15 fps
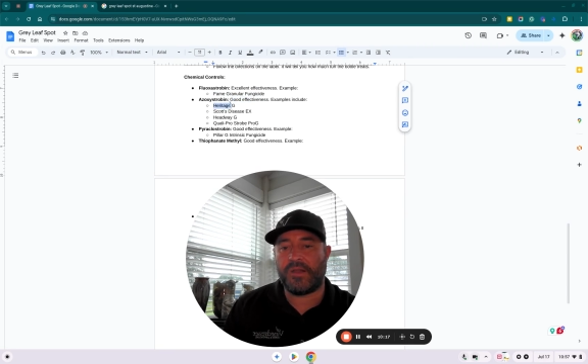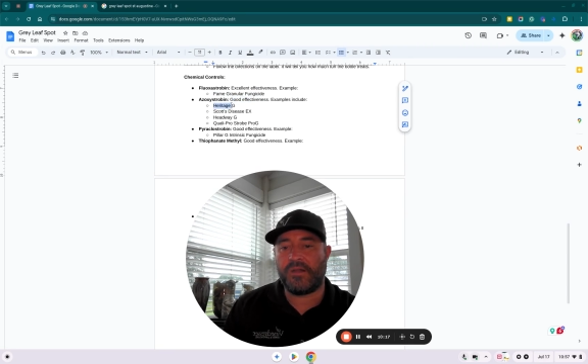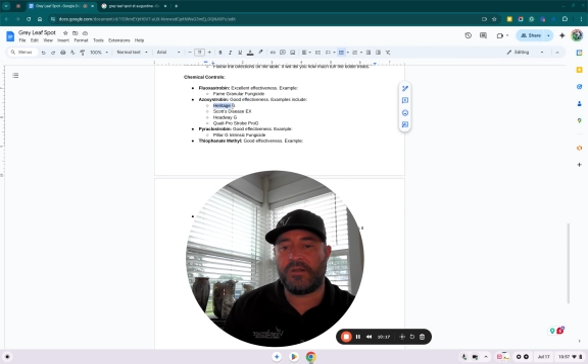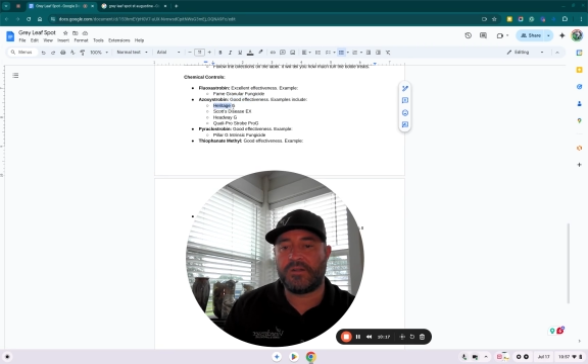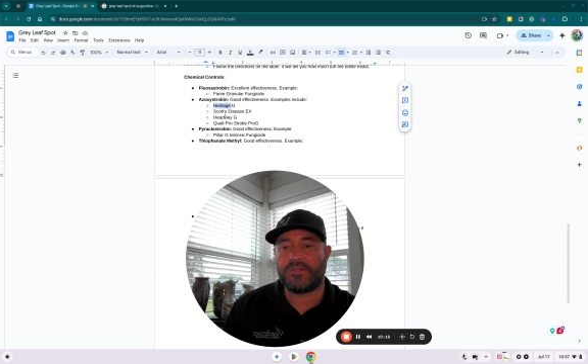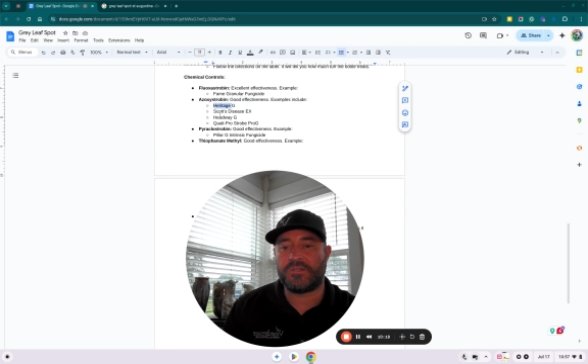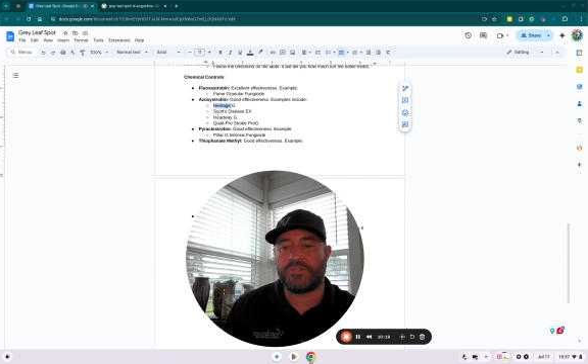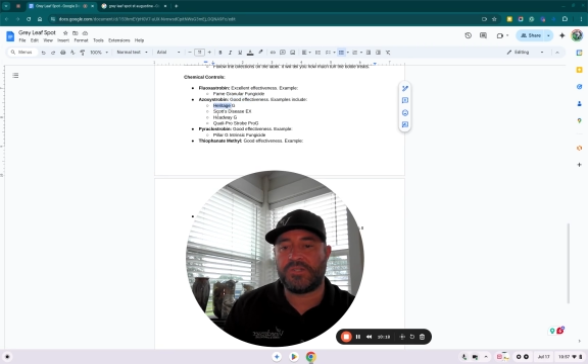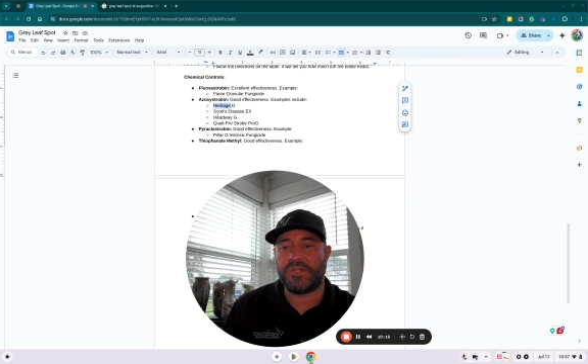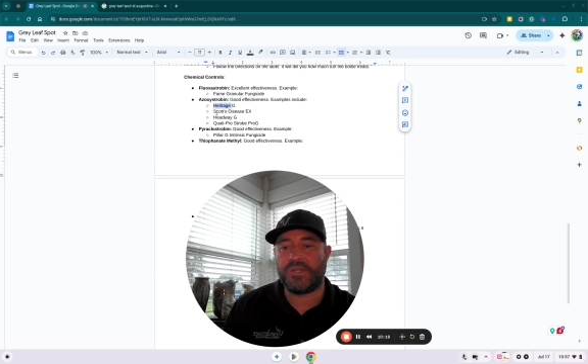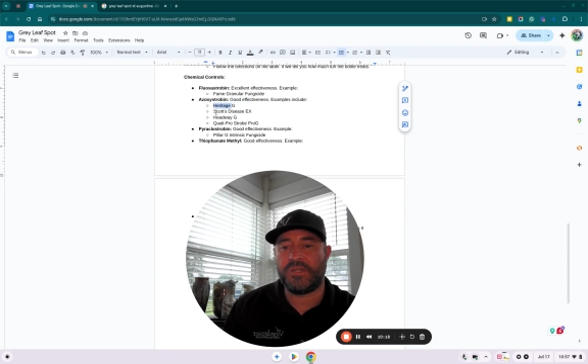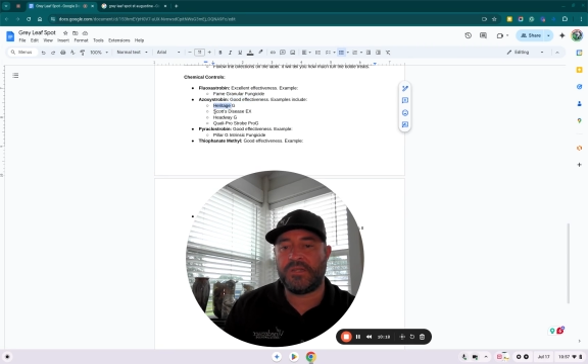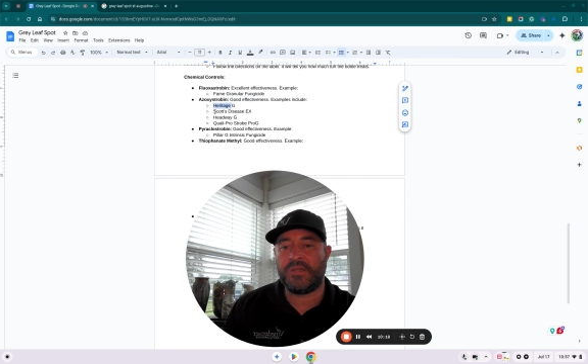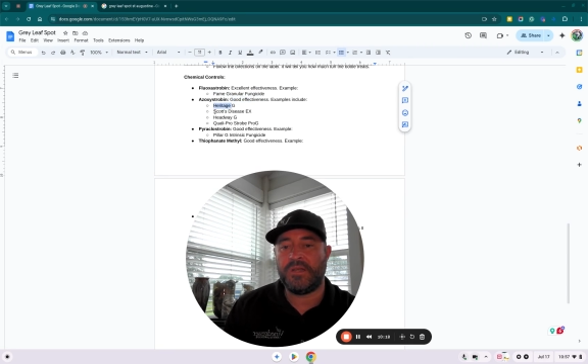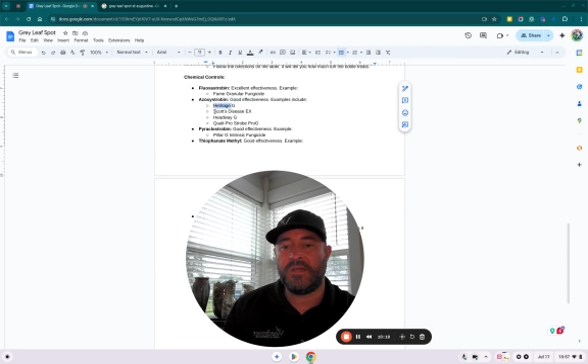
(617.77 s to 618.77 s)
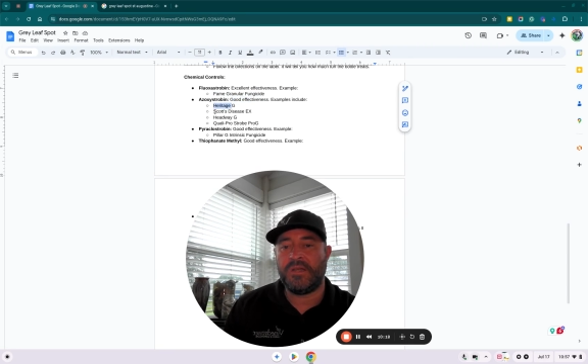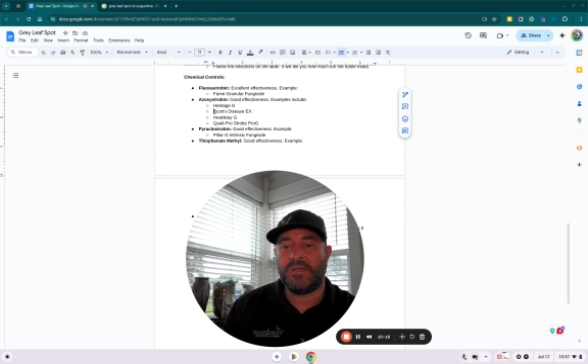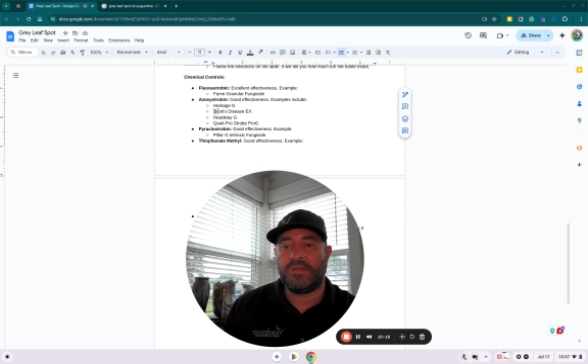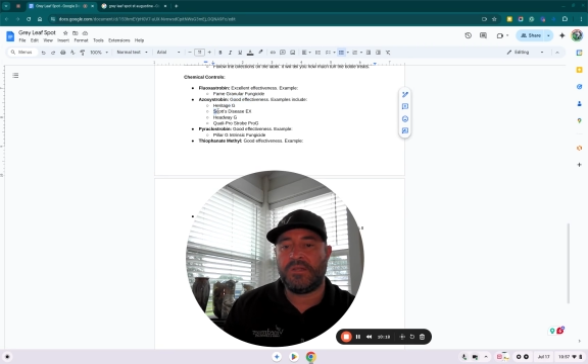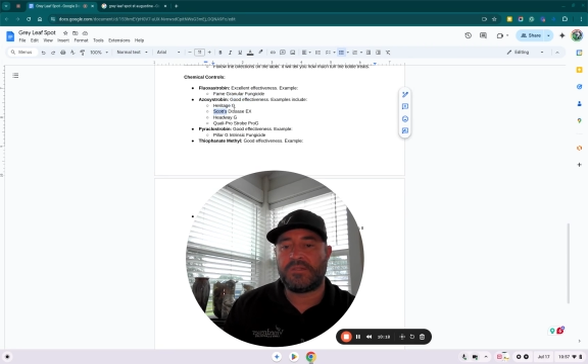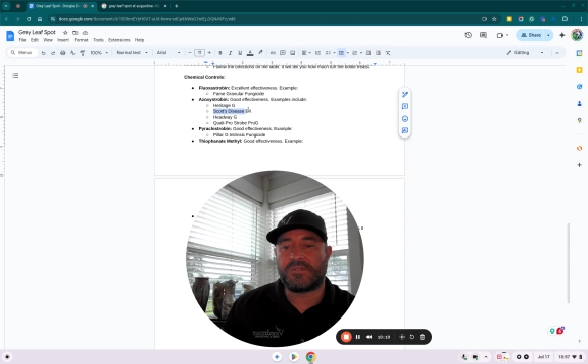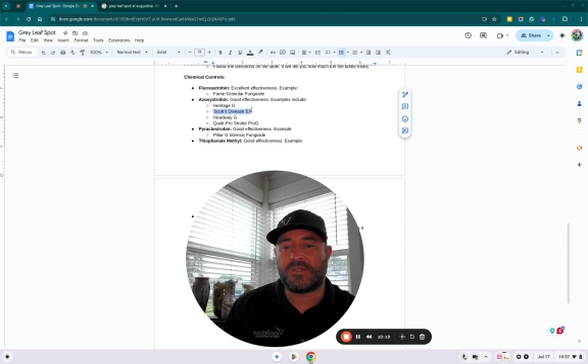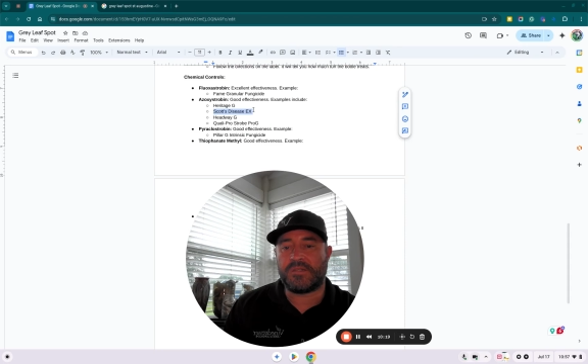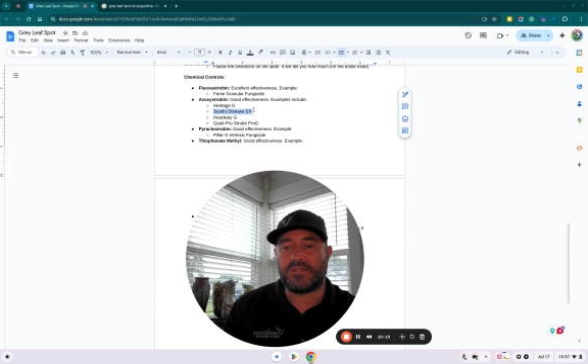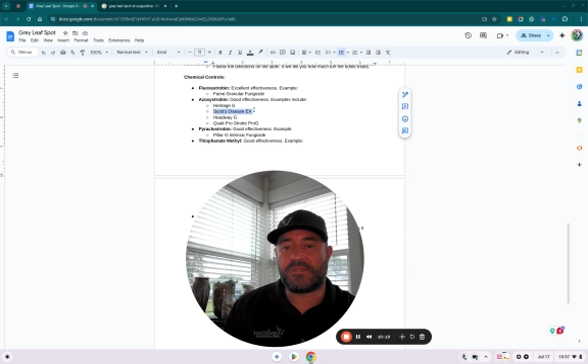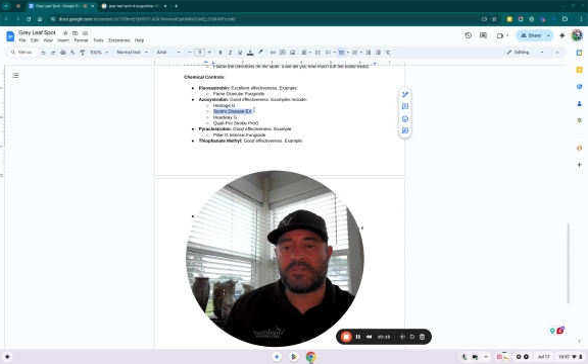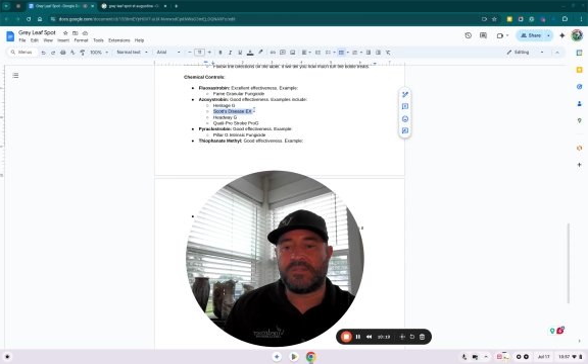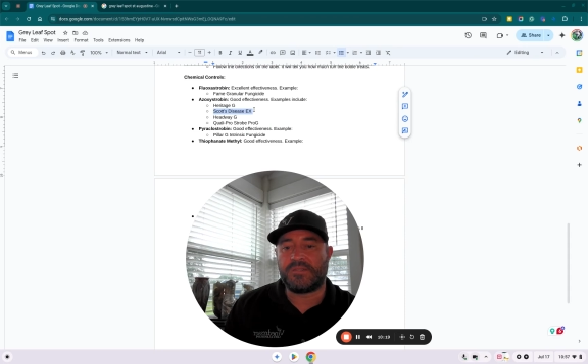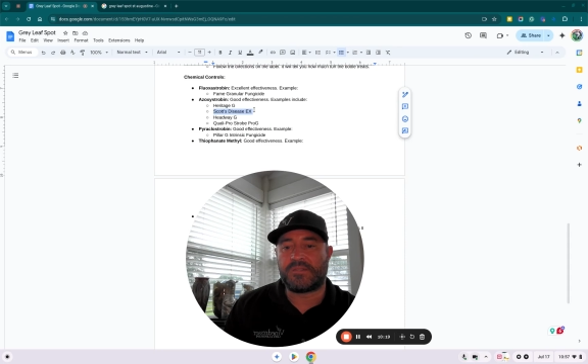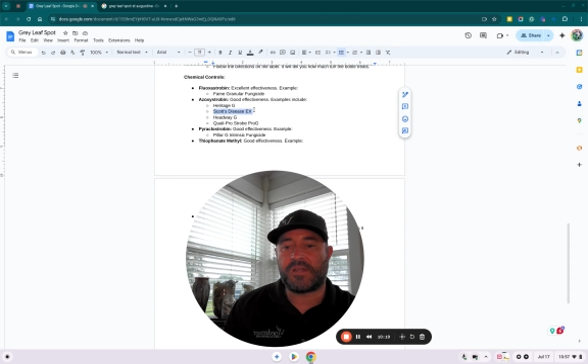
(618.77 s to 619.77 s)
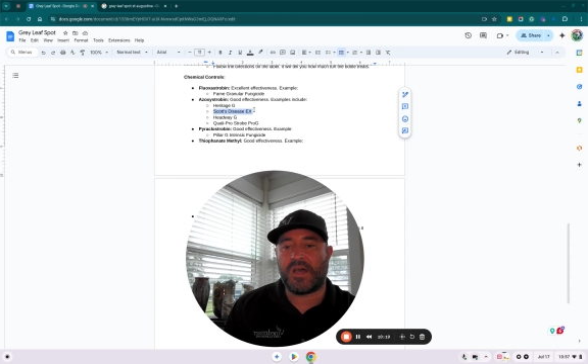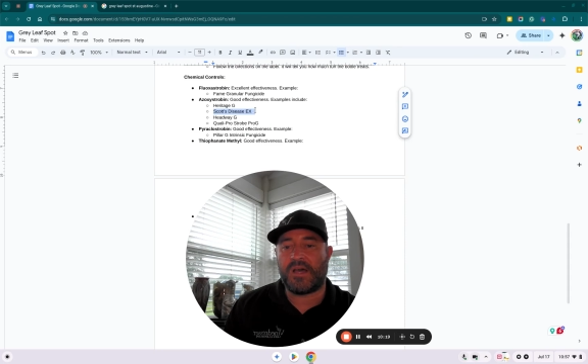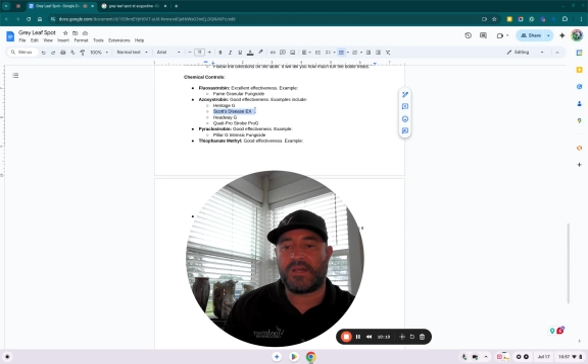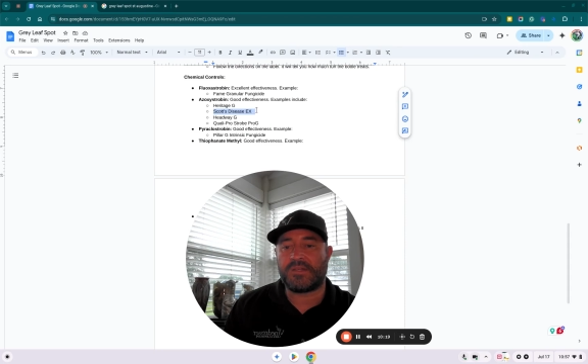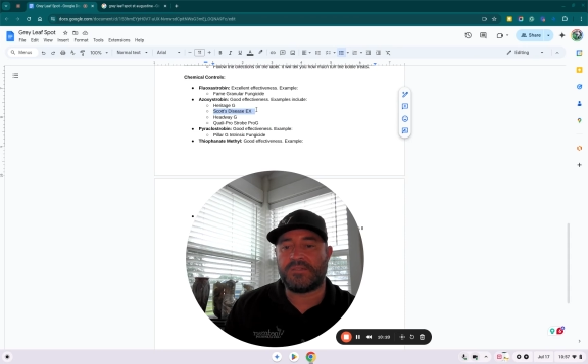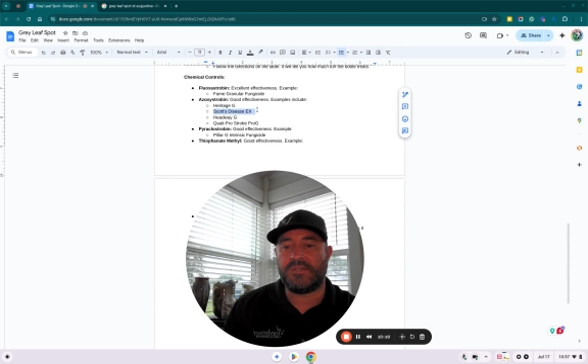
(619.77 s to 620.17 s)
Heritage G, Scott's